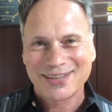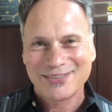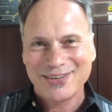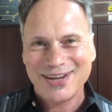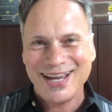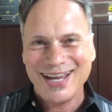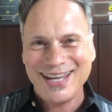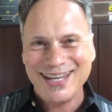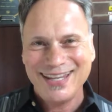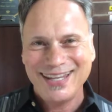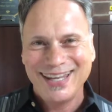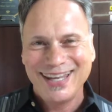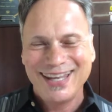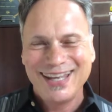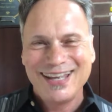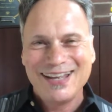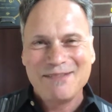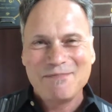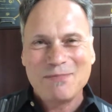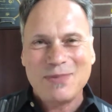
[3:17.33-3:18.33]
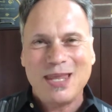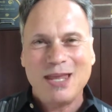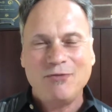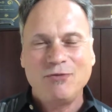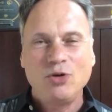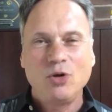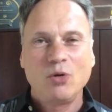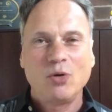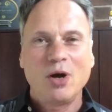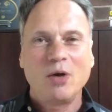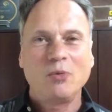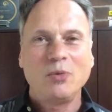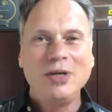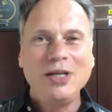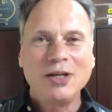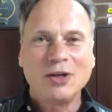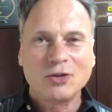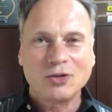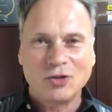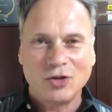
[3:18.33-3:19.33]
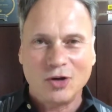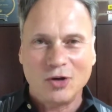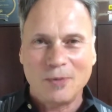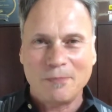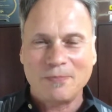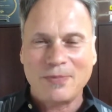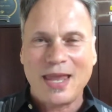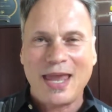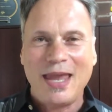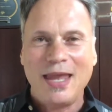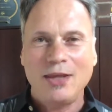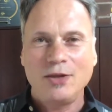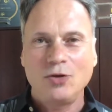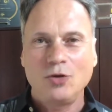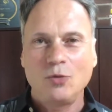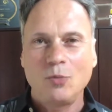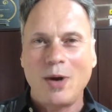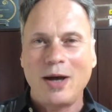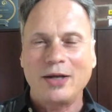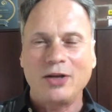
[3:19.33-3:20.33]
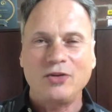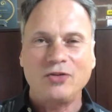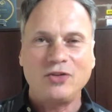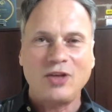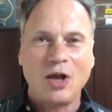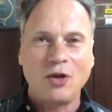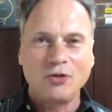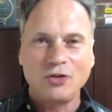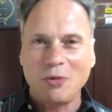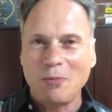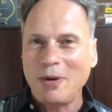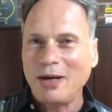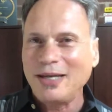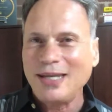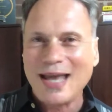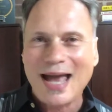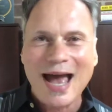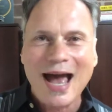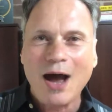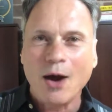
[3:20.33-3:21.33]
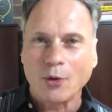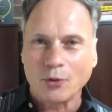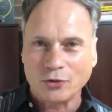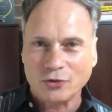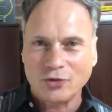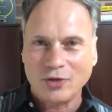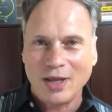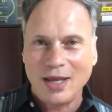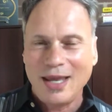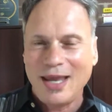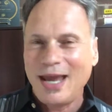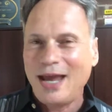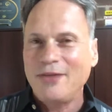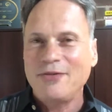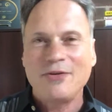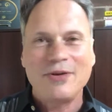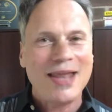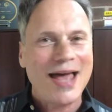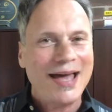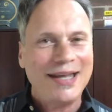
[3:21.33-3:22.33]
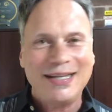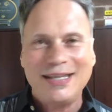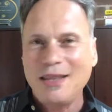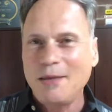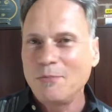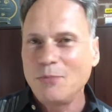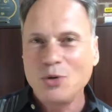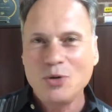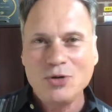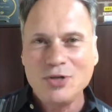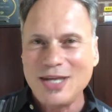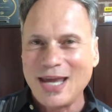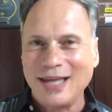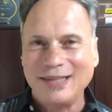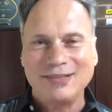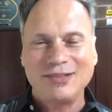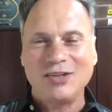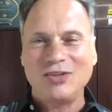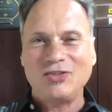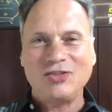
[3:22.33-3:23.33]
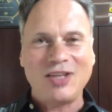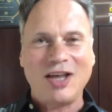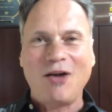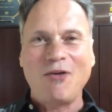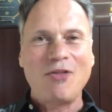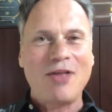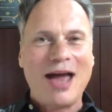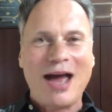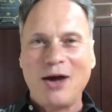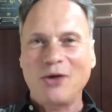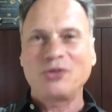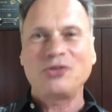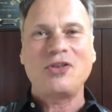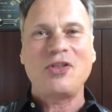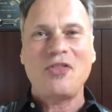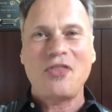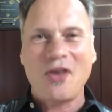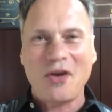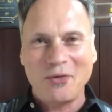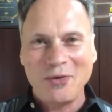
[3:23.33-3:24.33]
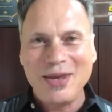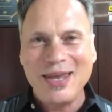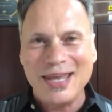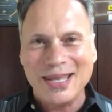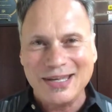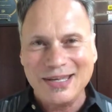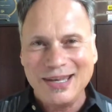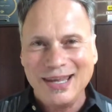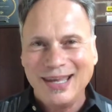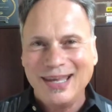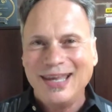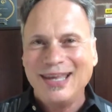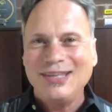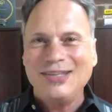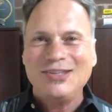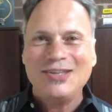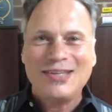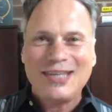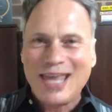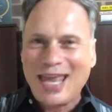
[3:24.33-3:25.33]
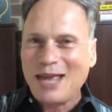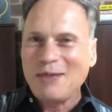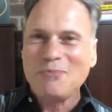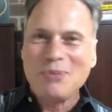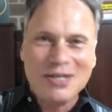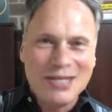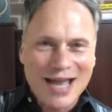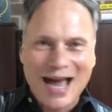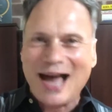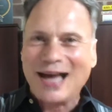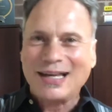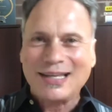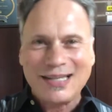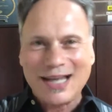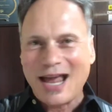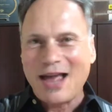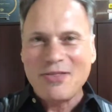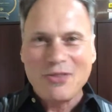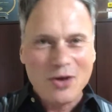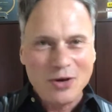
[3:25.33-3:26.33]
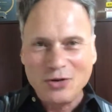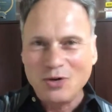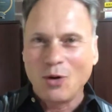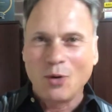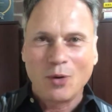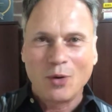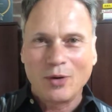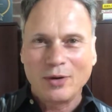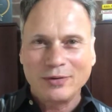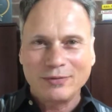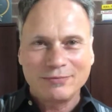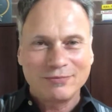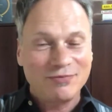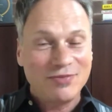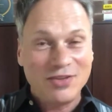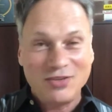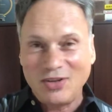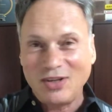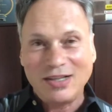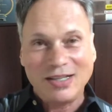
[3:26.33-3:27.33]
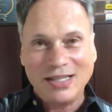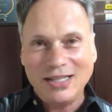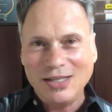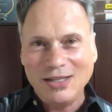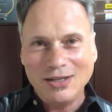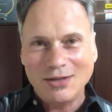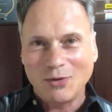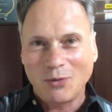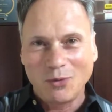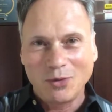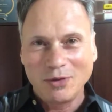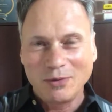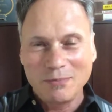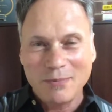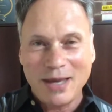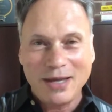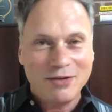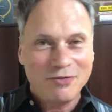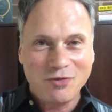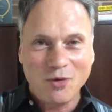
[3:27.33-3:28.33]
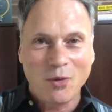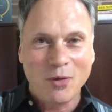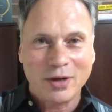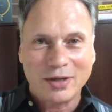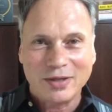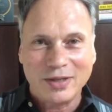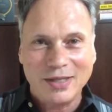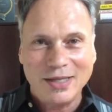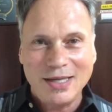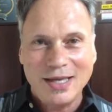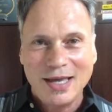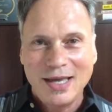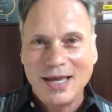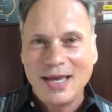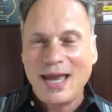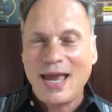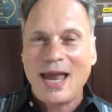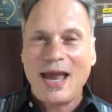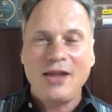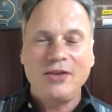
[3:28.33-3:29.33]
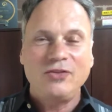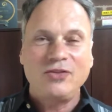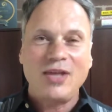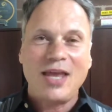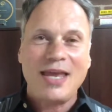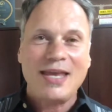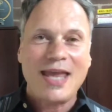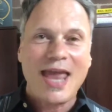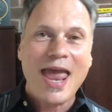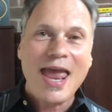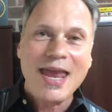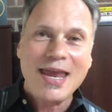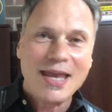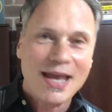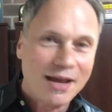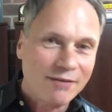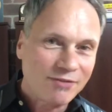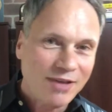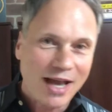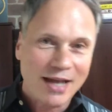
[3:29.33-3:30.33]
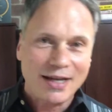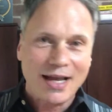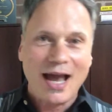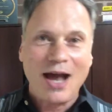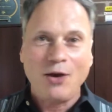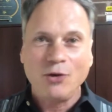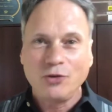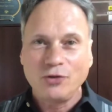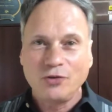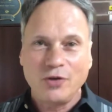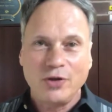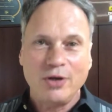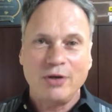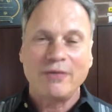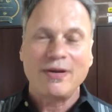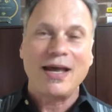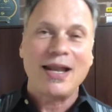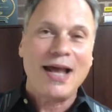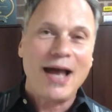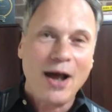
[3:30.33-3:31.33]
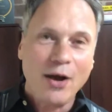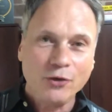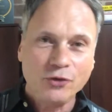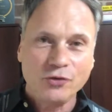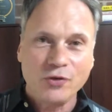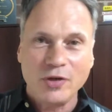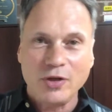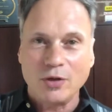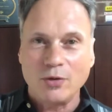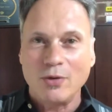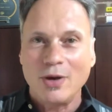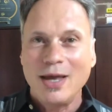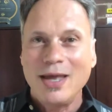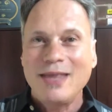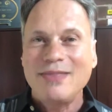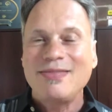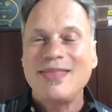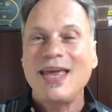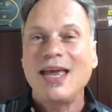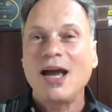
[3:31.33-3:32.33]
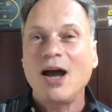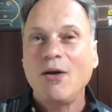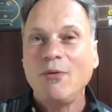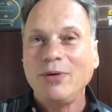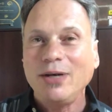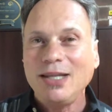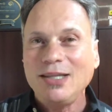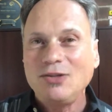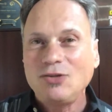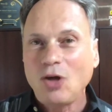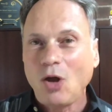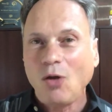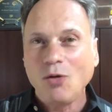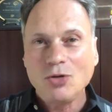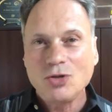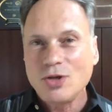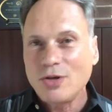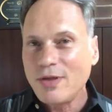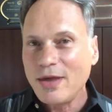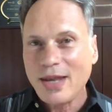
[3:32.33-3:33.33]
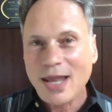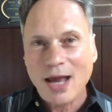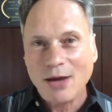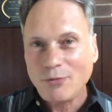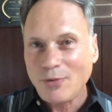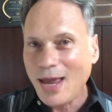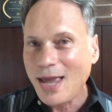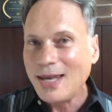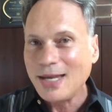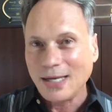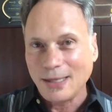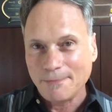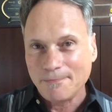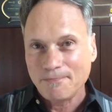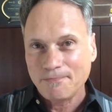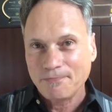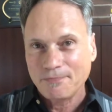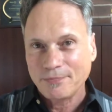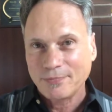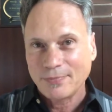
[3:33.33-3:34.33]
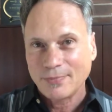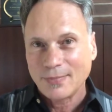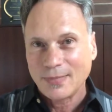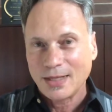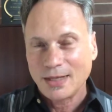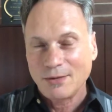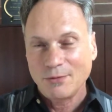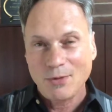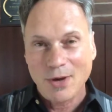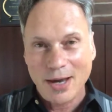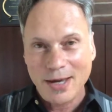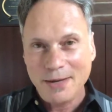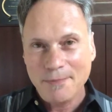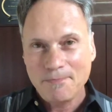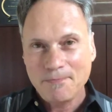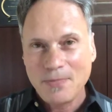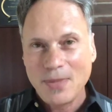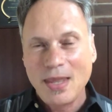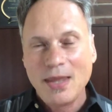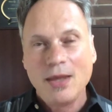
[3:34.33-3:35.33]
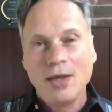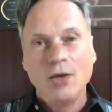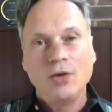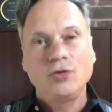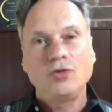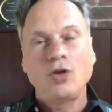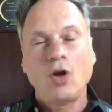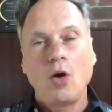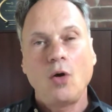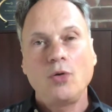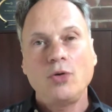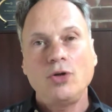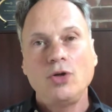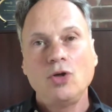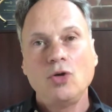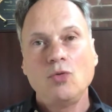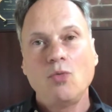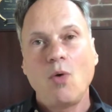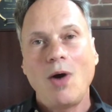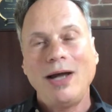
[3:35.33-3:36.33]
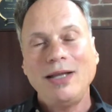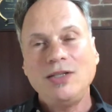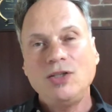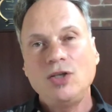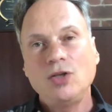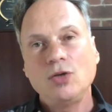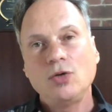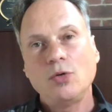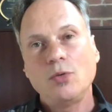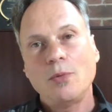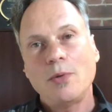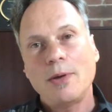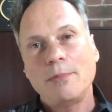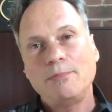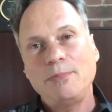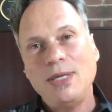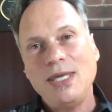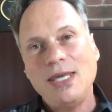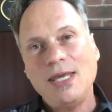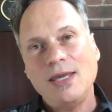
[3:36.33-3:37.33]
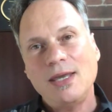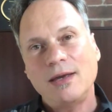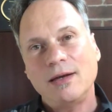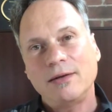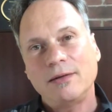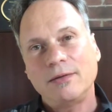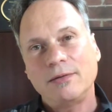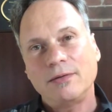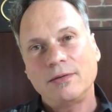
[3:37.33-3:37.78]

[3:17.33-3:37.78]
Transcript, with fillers: right? If you're a realtor and you want to sell somebody a house and they're not in the mood yet to sell the house that they're in, you can't be knocking on their door, physically or metaphorically, and saying, hey, I've got a house for you, I've got a house for you. They already told you they're not ready, right? So you want to be